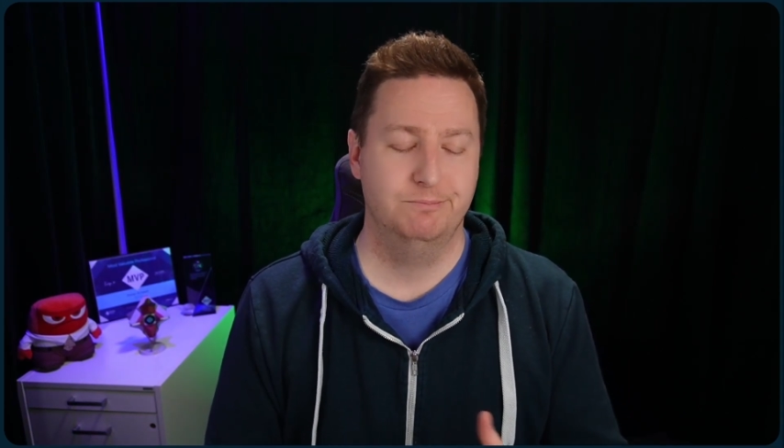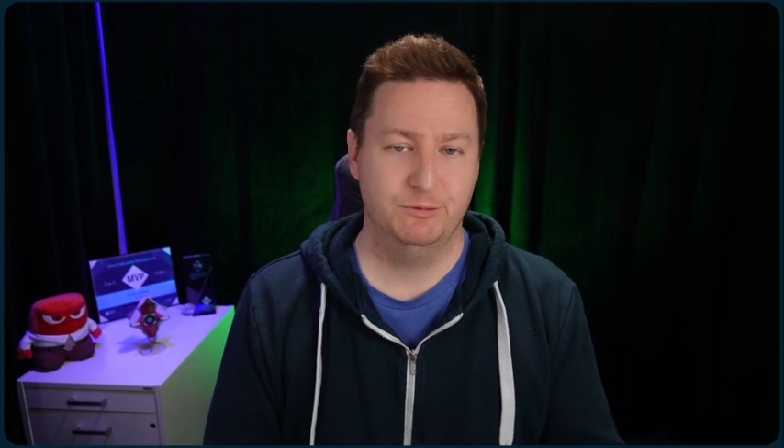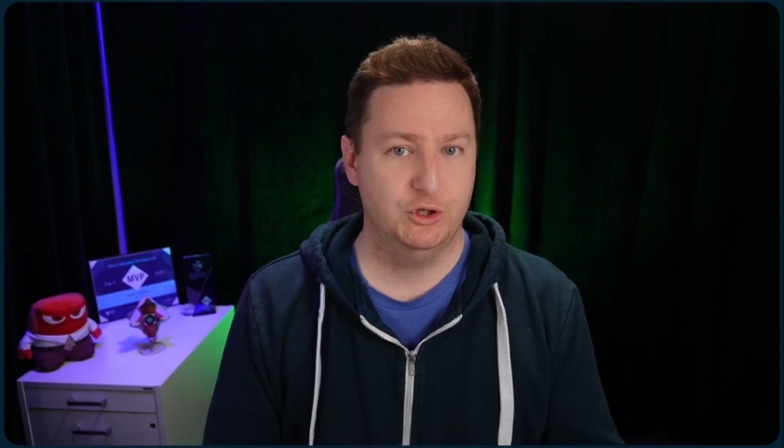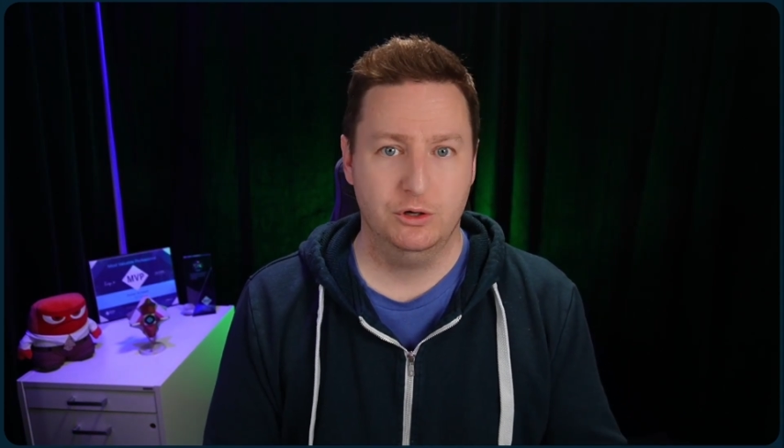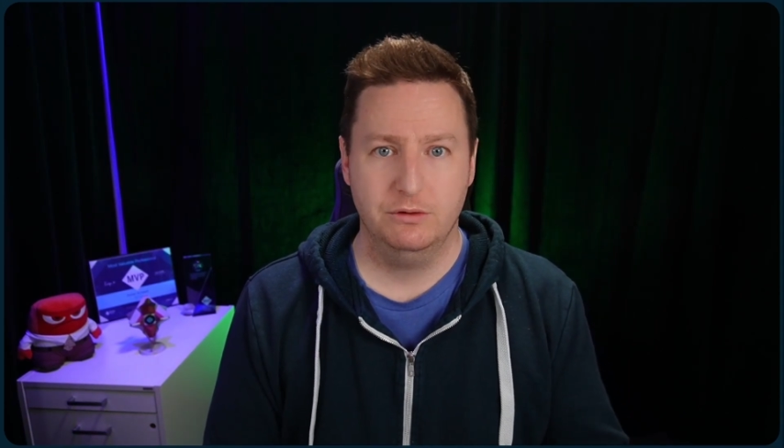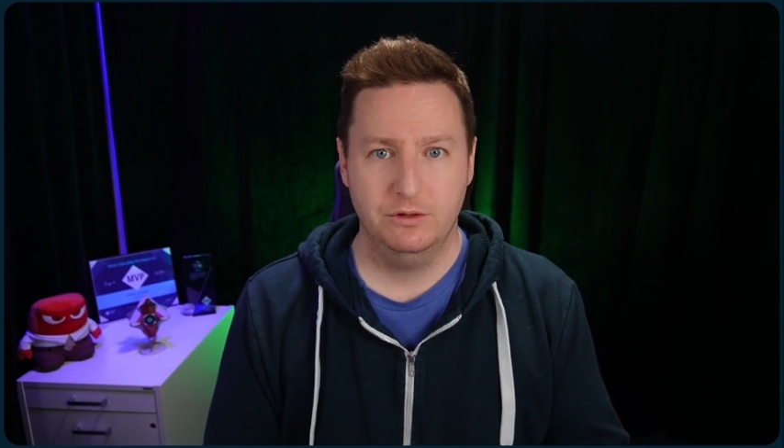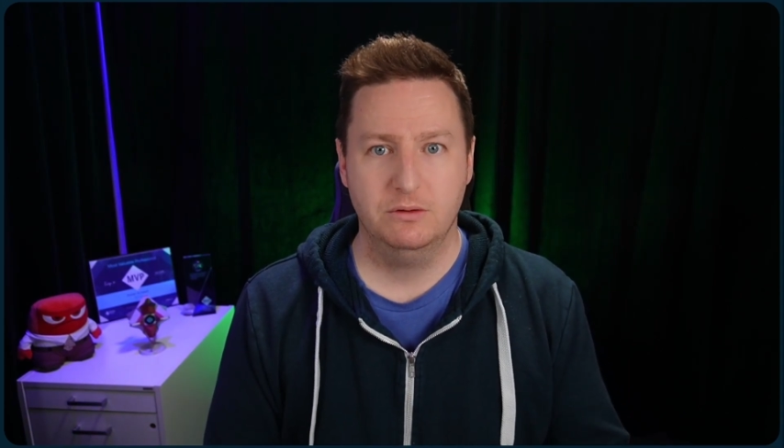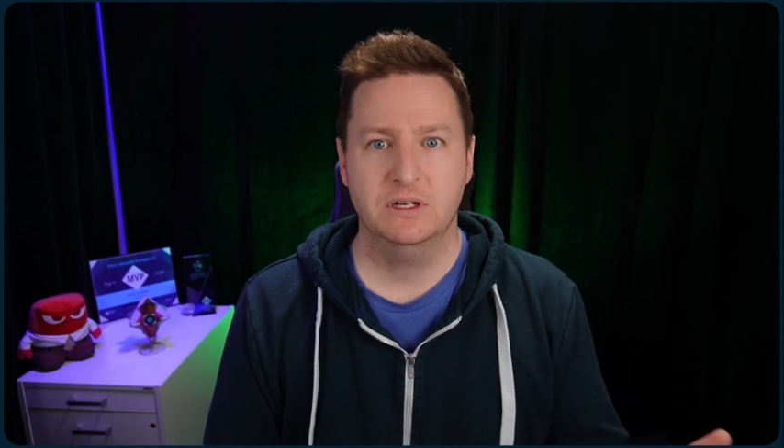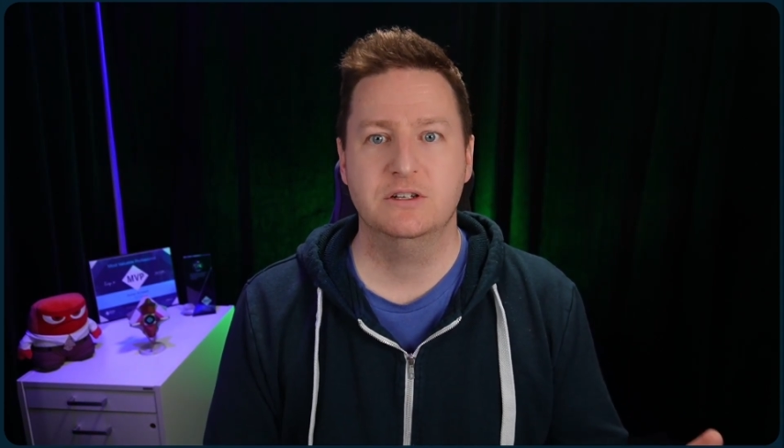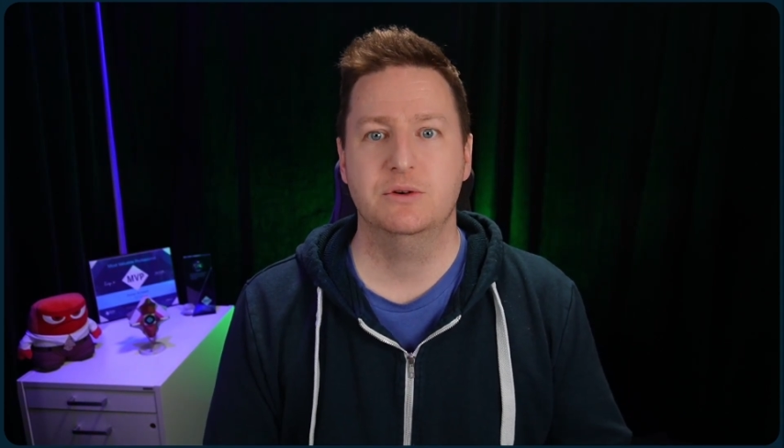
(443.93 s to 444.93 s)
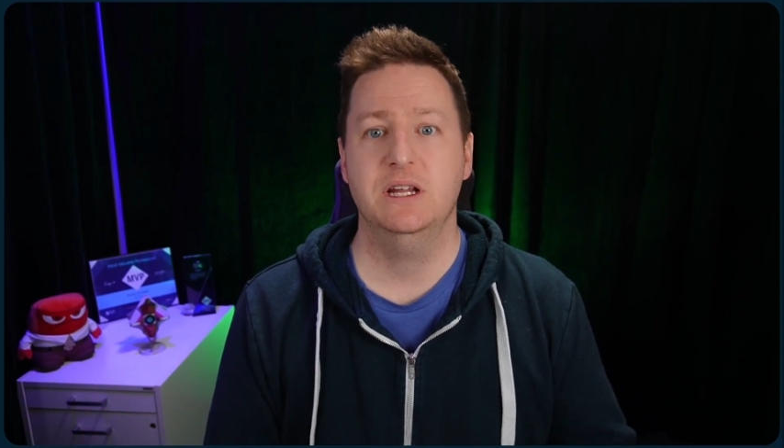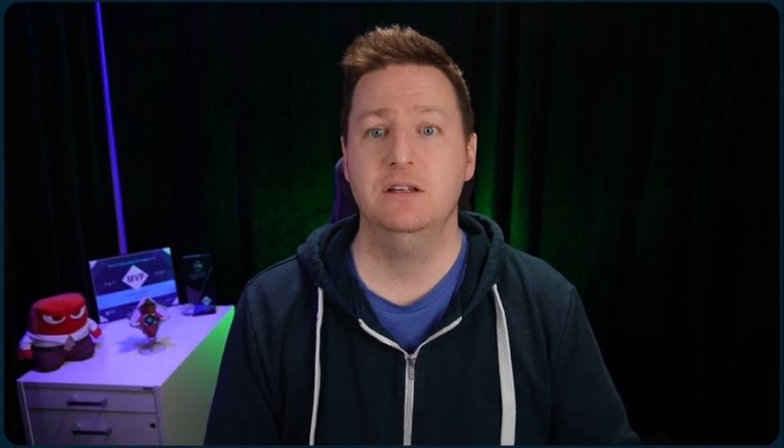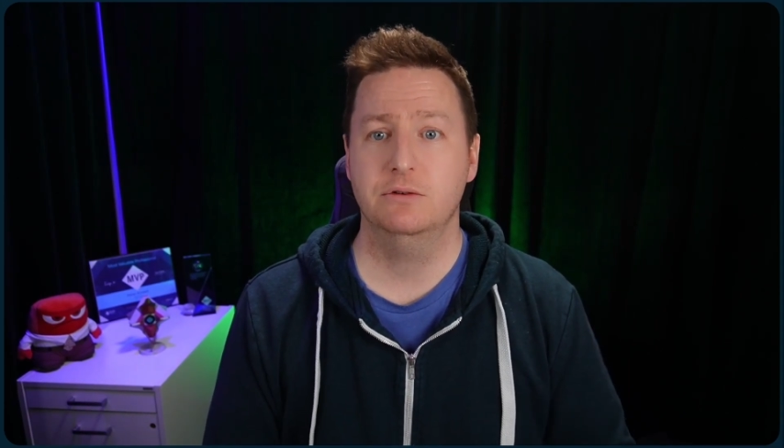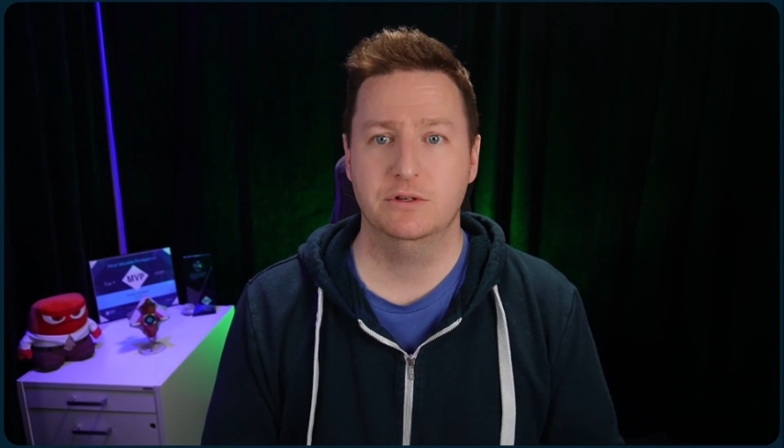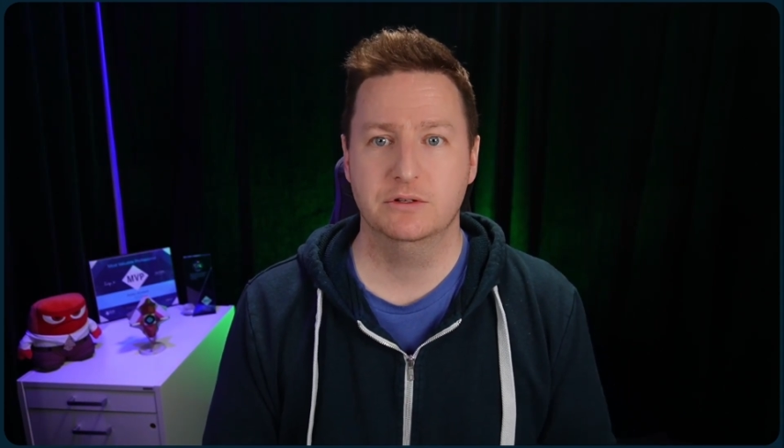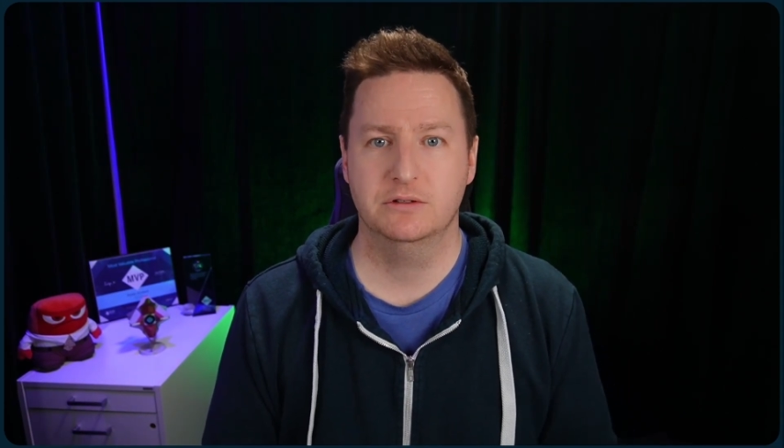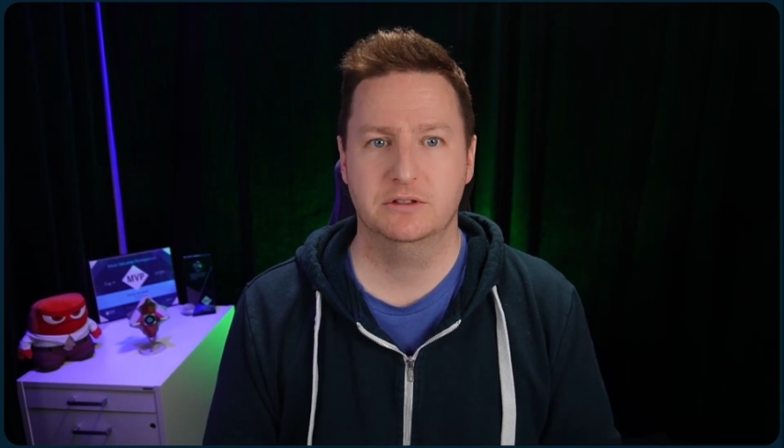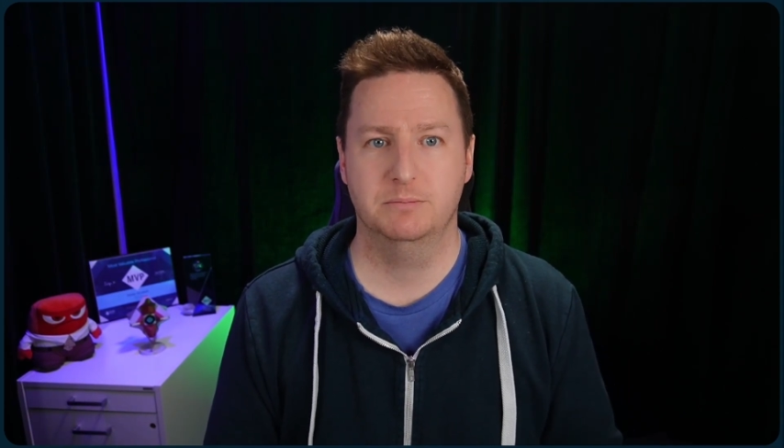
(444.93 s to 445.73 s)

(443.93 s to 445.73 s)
Sure, you can train your users,